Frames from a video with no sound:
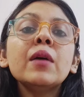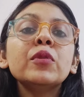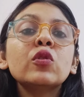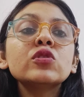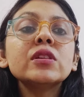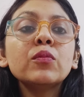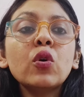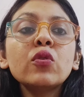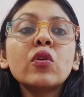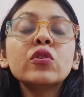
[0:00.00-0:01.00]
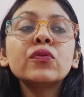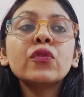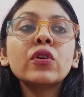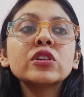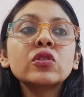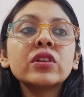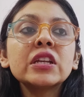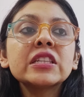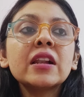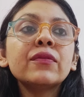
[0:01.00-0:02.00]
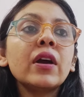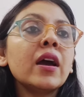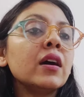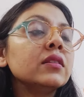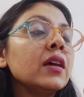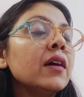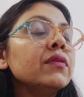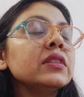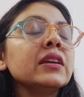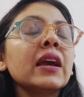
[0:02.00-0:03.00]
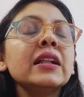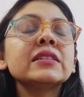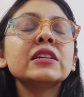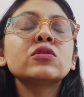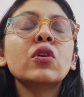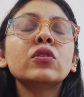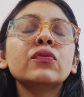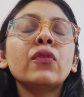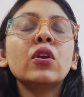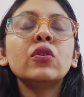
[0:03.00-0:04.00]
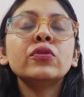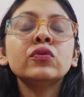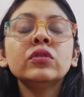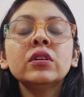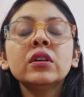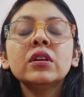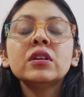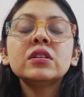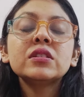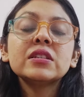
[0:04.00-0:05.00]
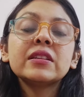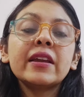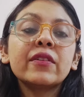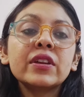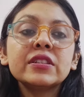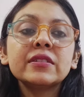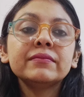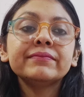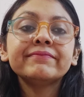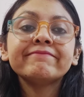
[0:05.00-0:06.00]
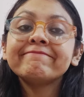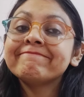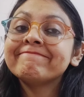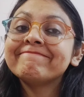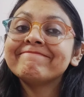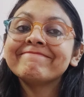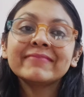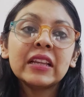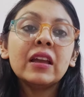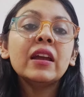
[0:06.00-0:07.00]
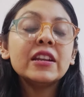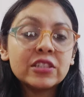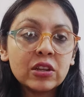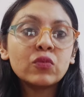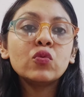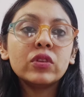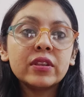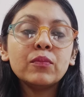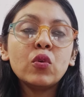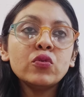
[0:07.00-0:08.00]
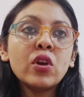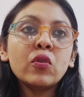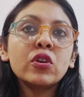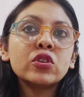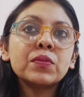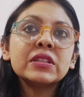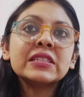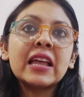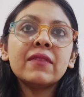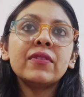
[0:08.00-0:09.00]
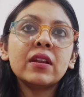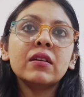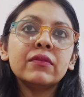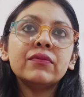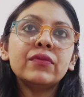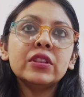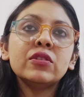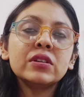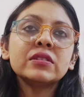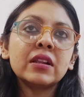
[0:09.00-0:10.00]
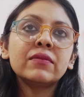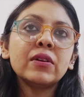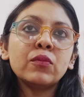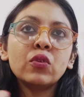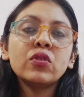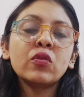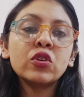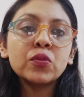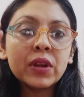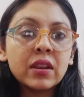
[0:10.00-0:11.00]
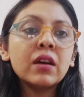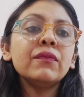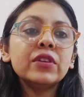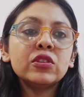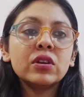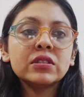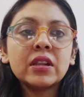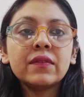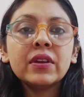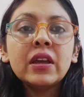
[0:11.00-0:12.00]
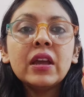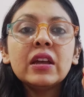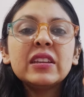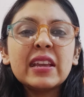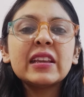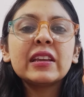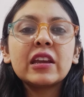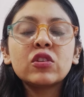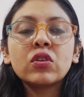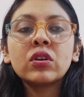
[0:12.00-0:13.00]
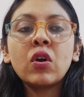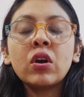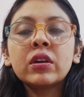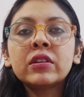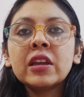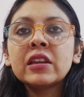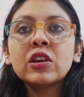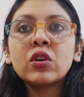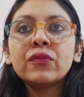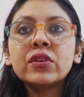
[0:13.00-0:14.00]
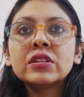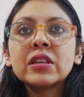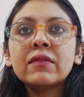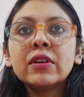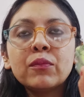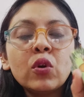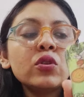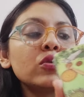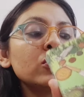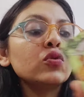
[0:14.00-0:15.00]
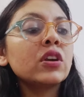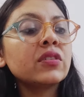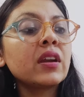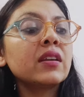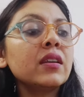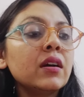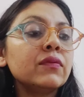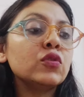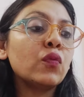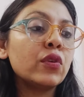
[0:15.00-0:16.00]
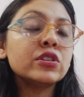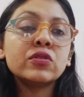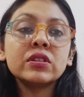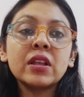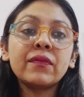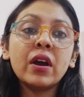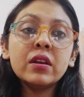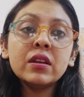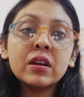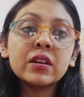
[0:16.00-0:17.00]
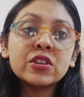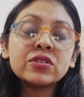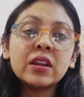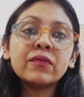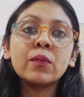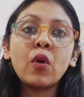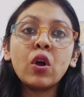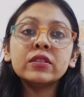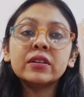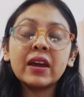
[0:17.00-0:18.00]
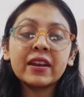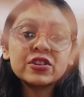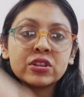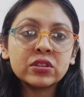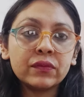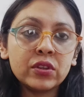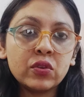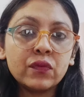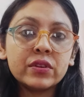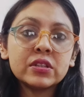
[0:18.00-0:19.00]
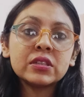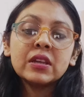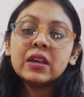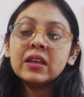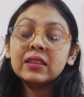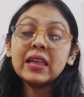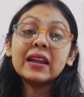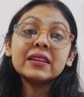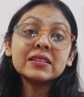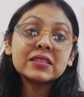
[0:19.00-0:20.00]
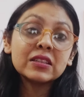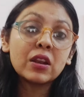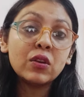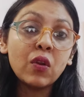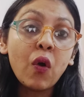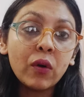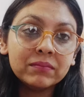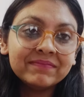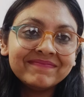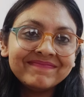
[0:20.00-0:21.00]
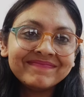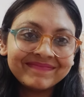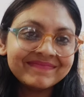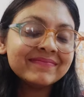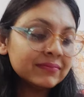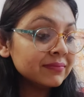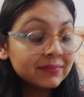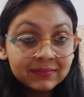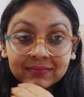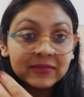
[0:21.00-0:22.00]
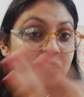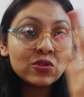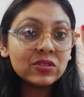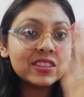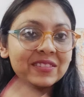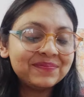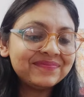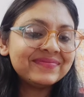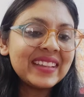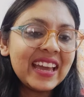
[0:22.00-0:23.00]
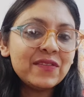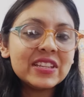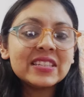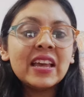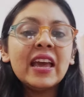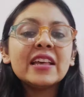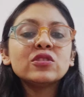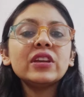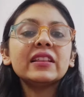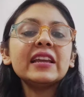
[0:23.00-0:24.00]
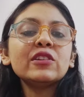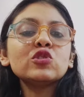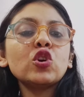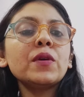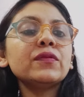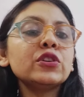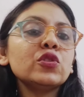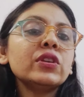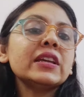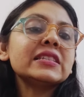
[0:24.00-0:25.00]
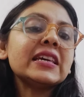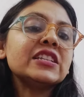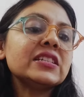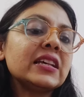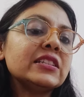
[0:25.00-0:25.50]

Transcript: Because the more you're going to focus on yourself, uh, everything else is going to follow you just like crazy. It's a rule. The more you are going to be in self love with yourself, the more you are going to be in love with yourself, taking care of taking care of yourself, the more you're going to attract love towards yourself unconditionally from all the directions of the universe that is the law the truth anyways so yeah thank you so much for tuning in Sagis.